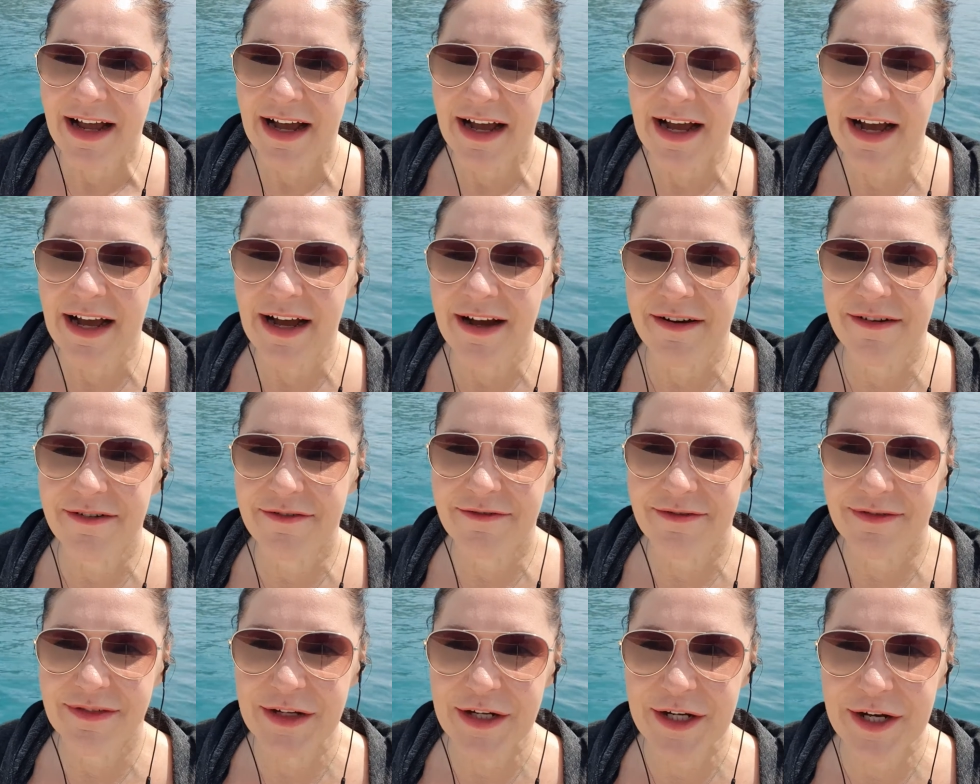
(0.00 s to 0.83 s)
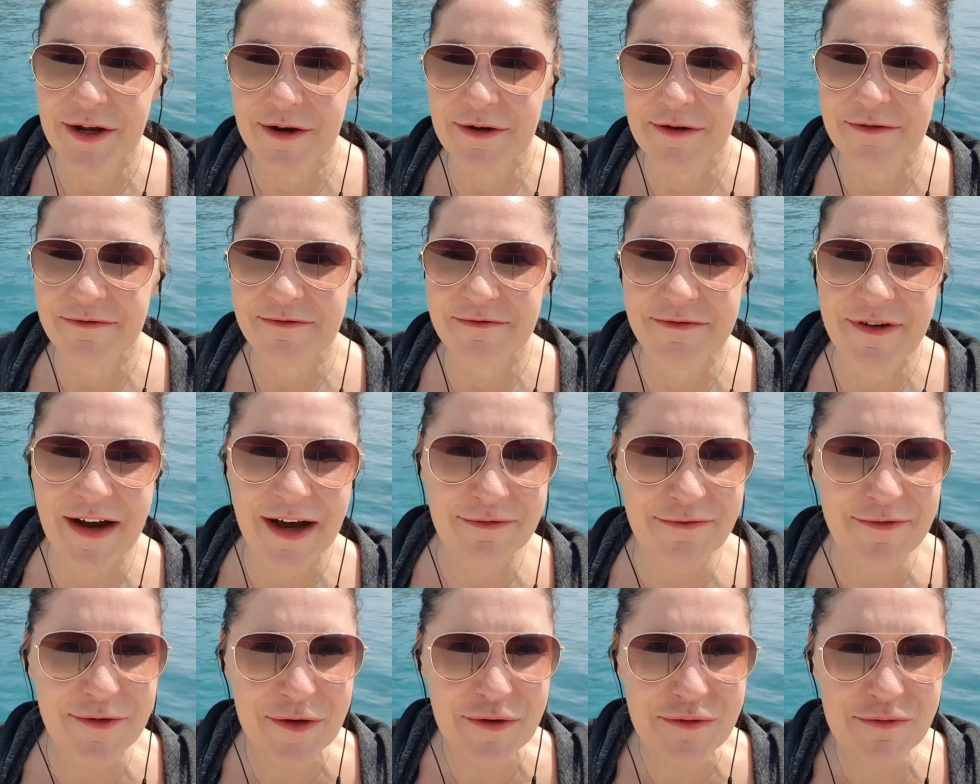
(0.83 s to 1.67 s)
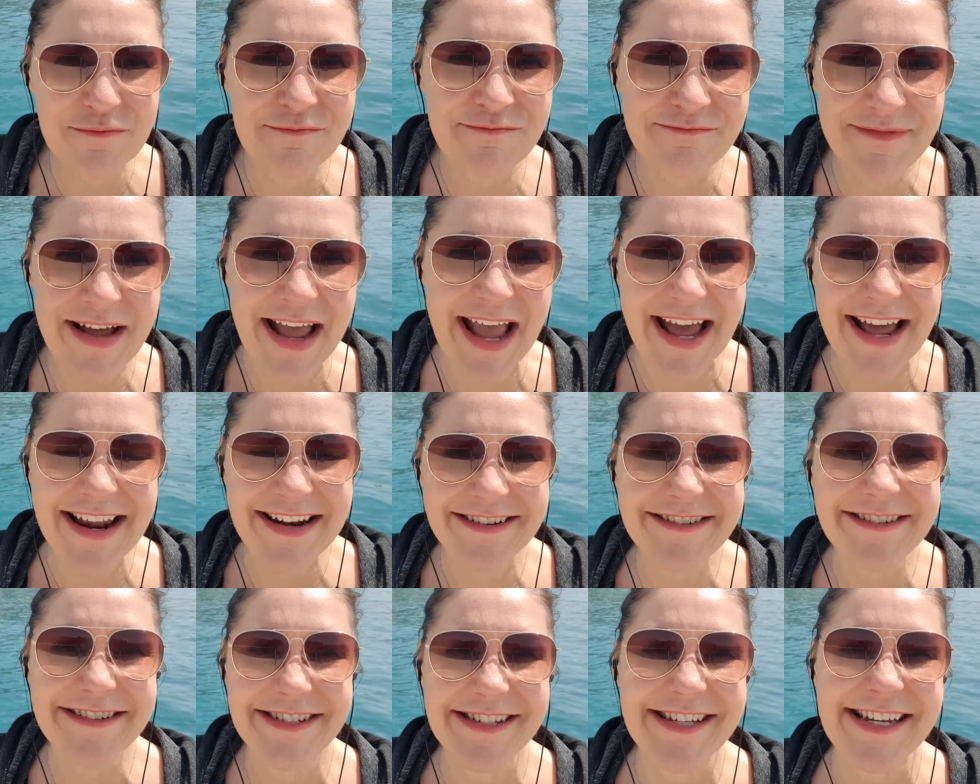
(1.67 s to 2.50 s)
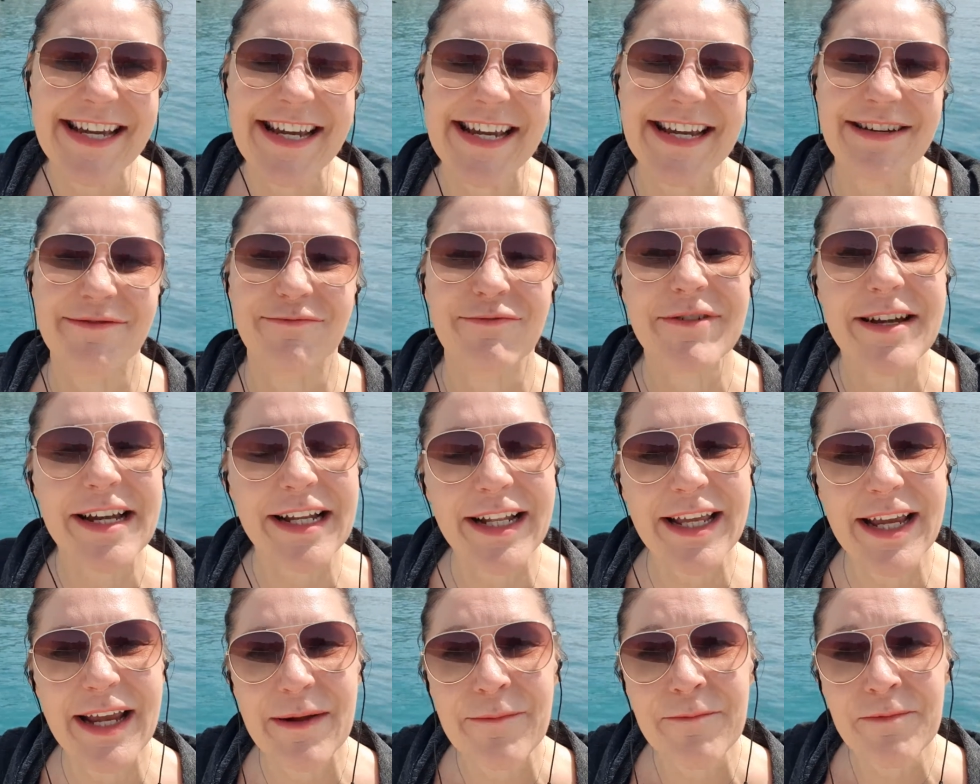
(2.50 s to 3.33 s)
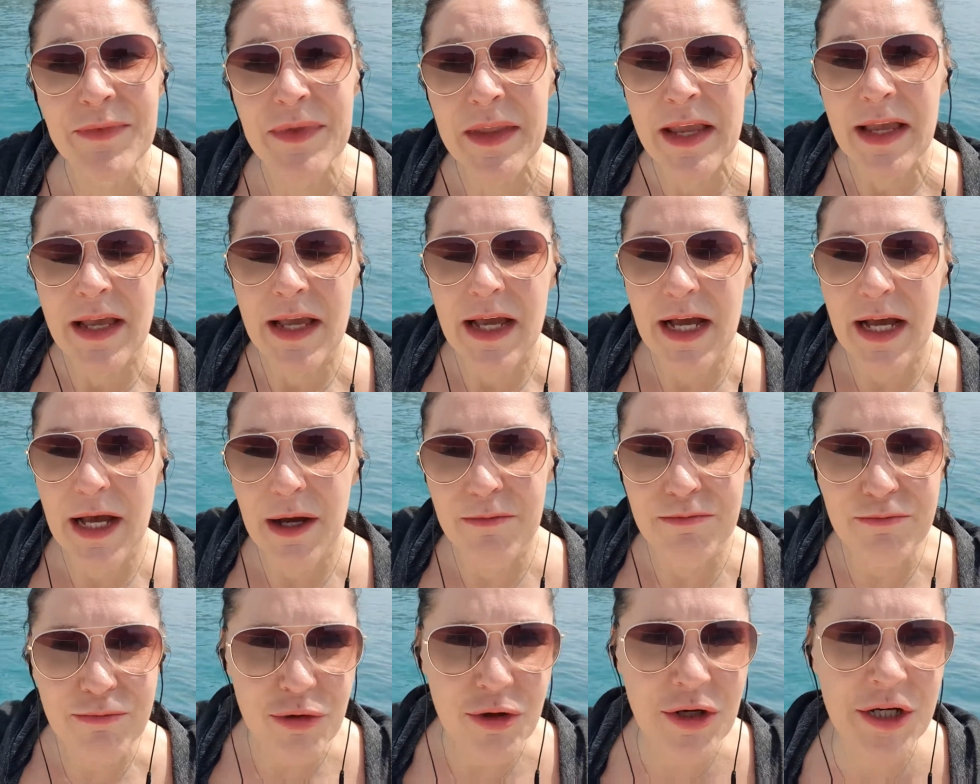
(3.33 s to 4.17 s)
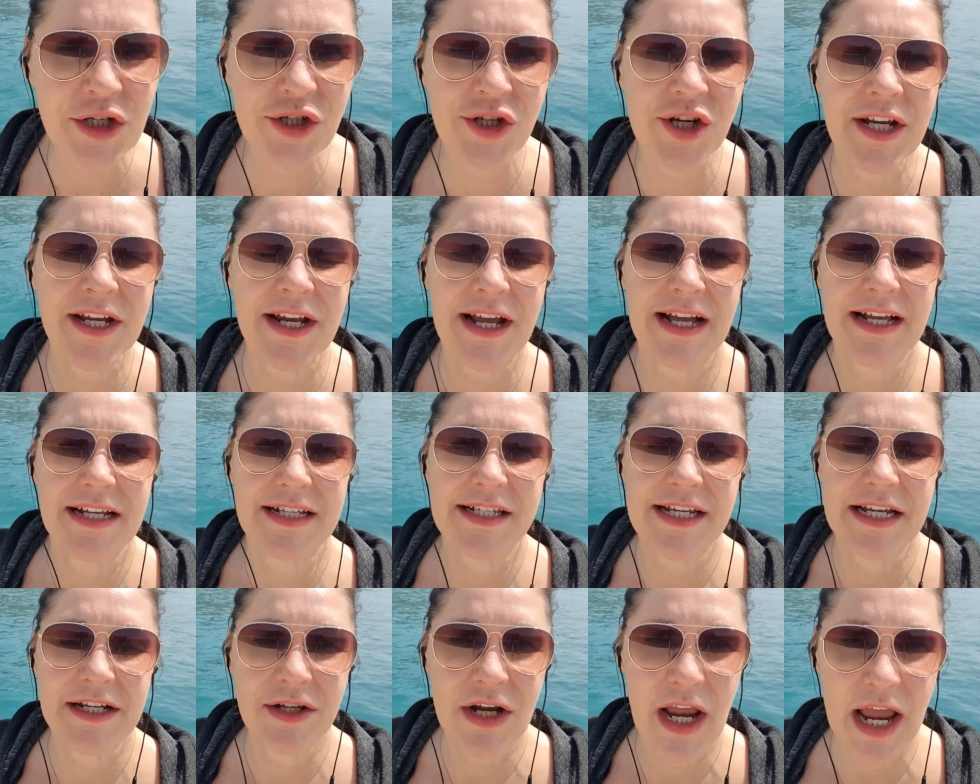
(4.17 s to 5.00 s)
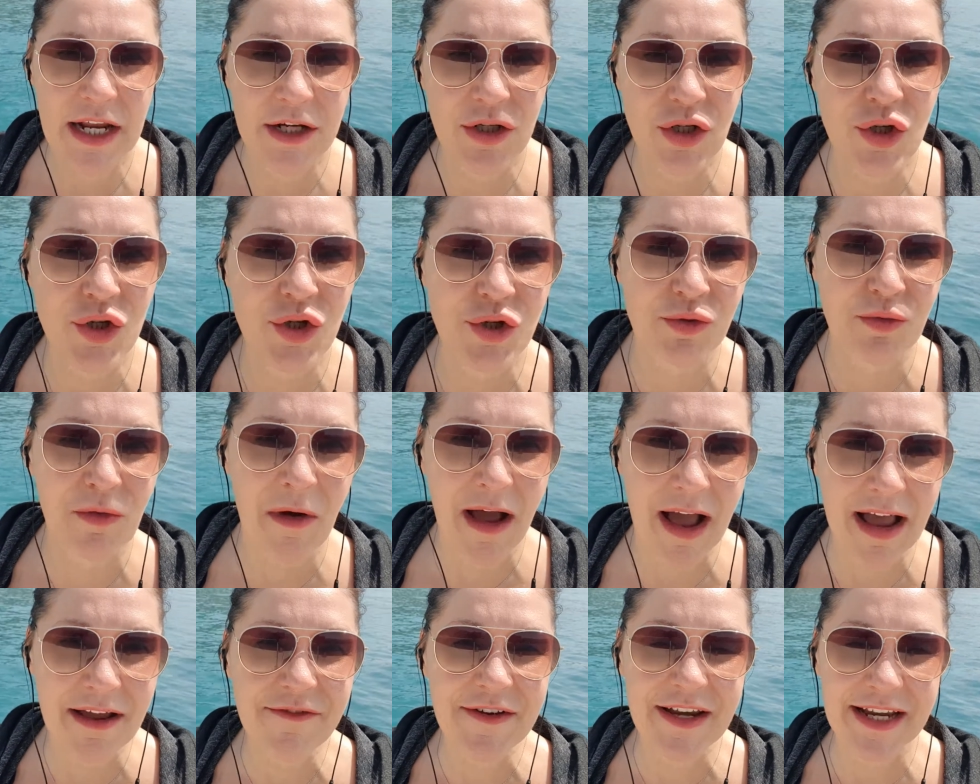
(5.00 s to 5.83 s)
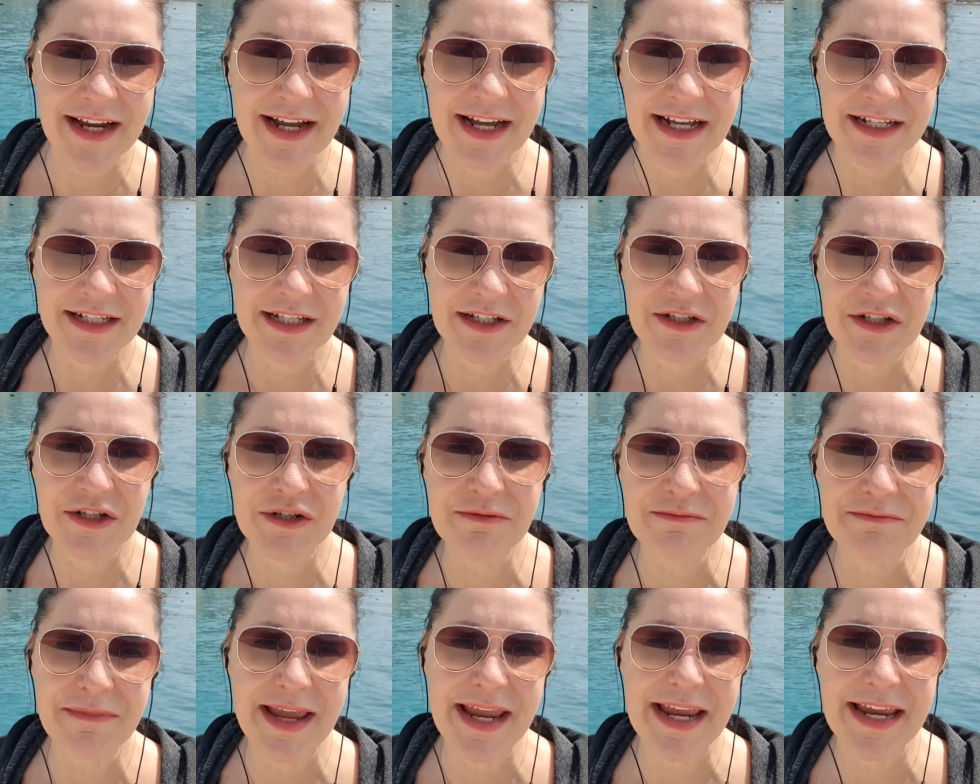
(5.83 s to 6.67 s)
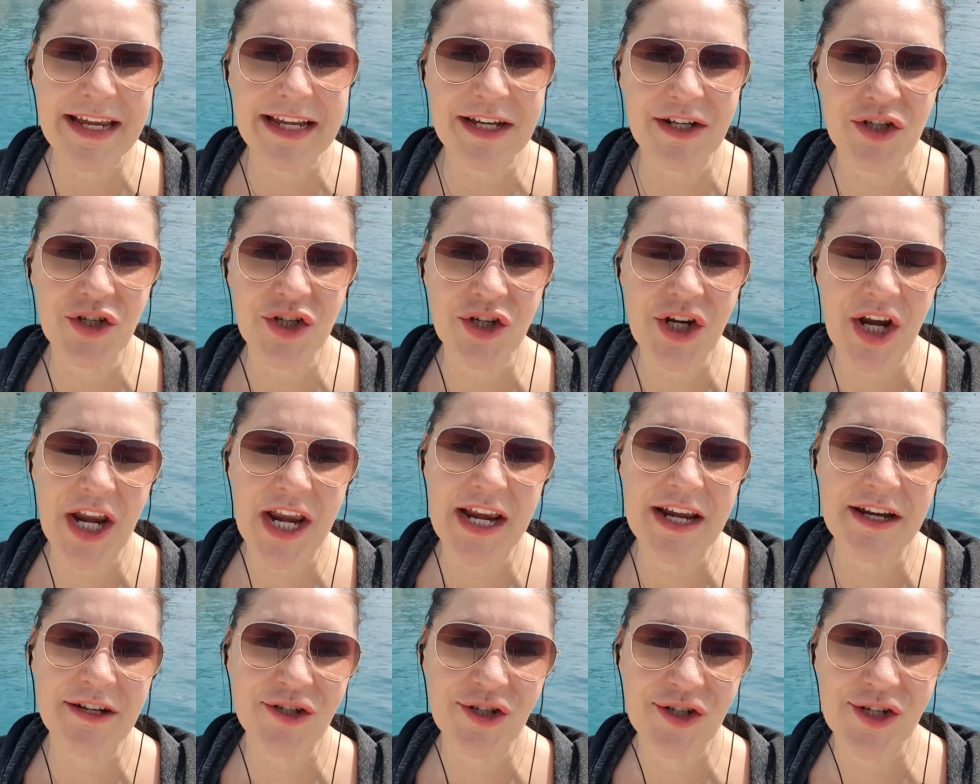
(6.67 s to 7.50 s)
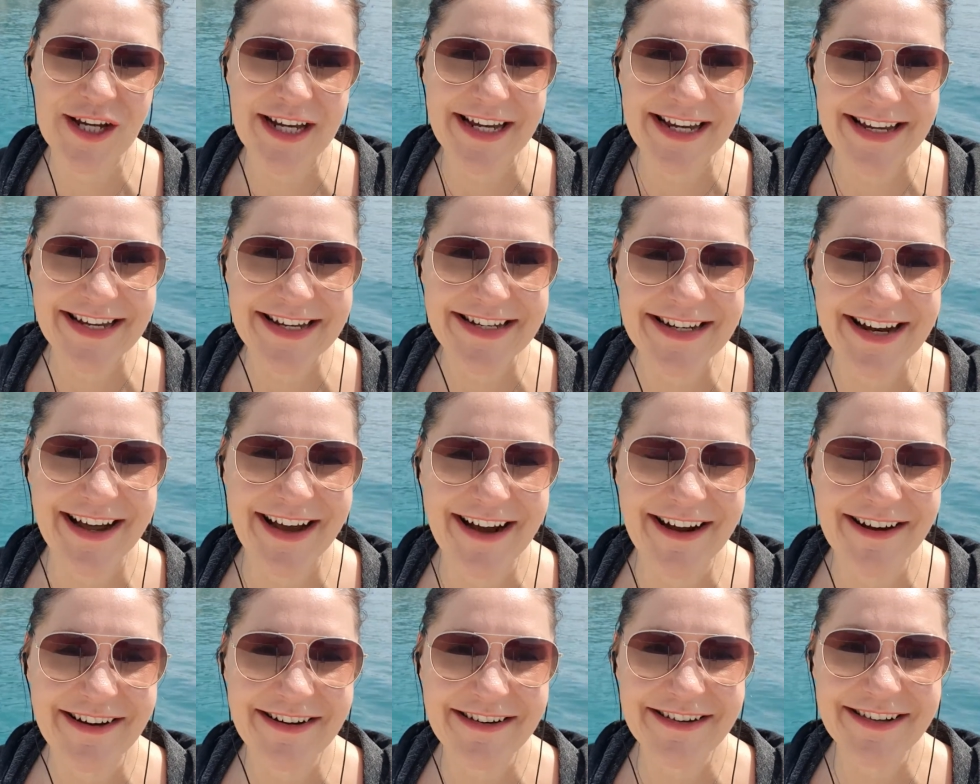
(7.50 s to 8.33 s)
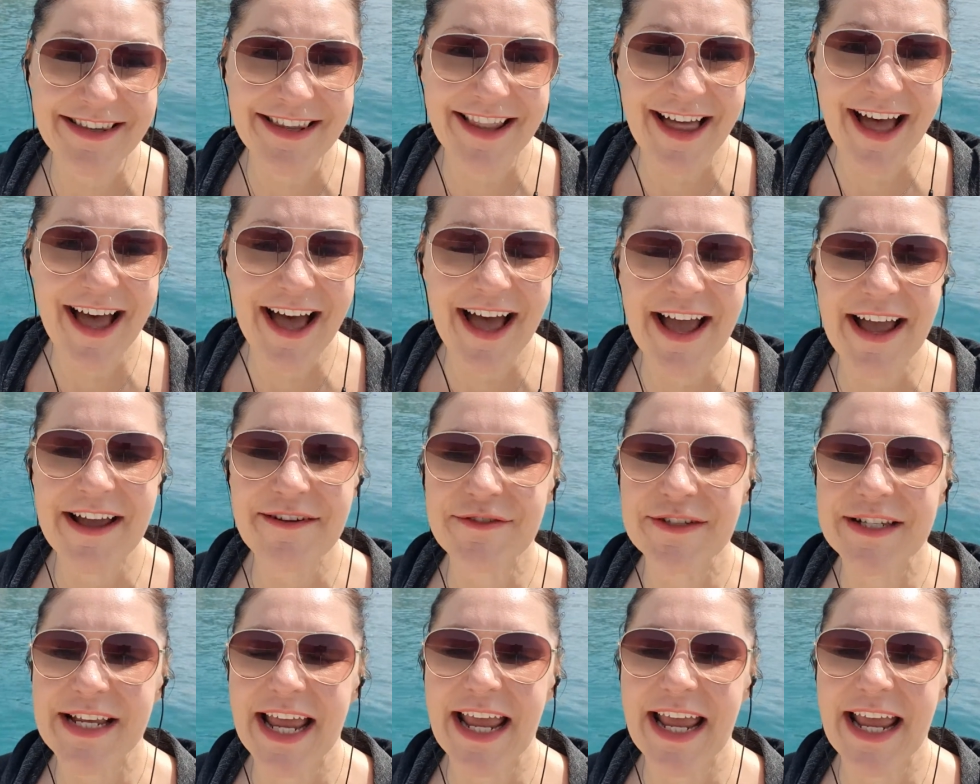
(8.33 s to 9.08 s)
uh, you know, vavoom energy, really uh, pushing us and, and driving us to make change in our lives.